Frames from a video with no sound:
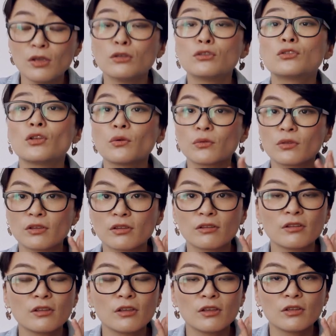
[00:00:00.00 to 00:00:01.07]
So
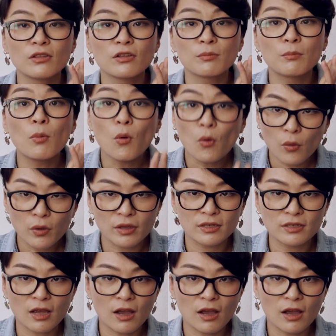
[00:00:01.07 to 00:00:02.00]
the point